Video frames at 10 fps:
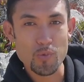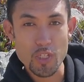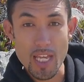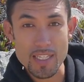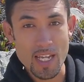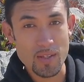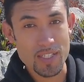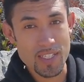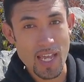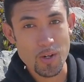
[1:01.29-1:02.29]
test out
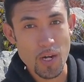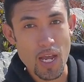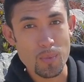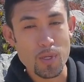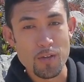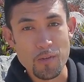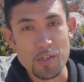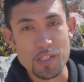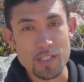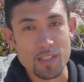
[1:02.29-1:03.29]
the sand crab
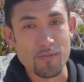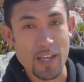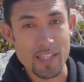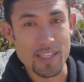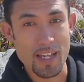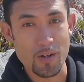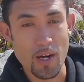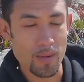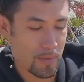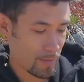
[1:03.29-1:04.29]
versus the fake sand
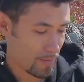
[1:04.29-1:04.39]
crab.